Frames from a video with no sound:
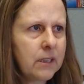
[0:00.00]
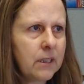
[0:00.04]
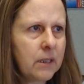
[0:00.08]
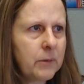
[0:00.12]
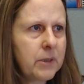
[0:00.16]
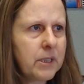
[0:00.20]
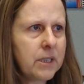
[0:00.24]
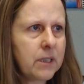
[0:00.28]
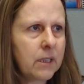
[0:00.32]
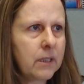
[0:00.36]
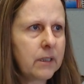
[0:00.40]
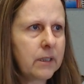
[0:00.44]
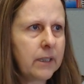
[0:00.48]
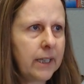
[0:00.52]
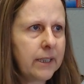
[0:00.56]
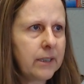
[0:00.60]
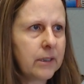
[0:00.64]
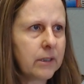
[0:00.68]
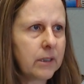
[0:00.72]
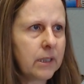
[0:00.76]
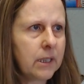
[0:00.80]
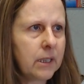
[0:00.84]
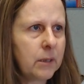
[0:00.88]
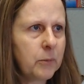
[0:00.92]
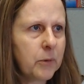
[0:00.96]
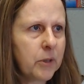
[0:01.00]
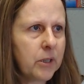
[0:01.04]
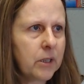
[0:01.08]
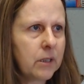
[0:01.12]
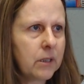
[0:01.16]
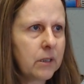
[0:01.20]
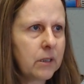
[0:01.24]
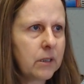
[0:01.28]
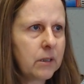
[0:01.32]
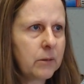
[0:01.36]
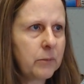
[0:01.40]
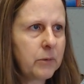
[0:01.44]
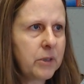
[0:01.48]
no one's going to like her anymore
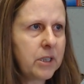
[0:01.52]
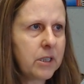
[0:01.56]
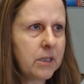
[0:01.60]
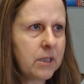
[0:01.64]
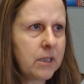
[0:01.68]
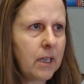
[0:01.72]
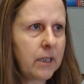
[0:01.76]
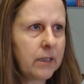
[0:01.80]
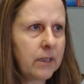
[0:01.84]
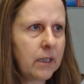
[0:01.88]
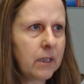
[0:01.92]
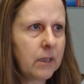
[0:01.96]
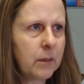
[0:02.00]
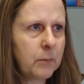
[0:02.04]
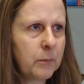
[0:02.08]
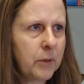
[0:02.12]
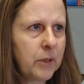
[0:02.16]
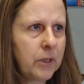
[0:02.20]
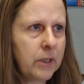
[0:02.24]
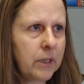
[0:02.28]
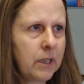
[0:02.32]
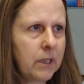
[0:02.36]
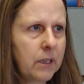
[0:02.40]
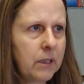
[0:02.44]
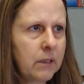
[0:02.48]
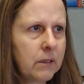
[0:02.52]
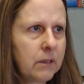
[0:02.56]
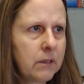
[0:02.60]
when she's not young and pretty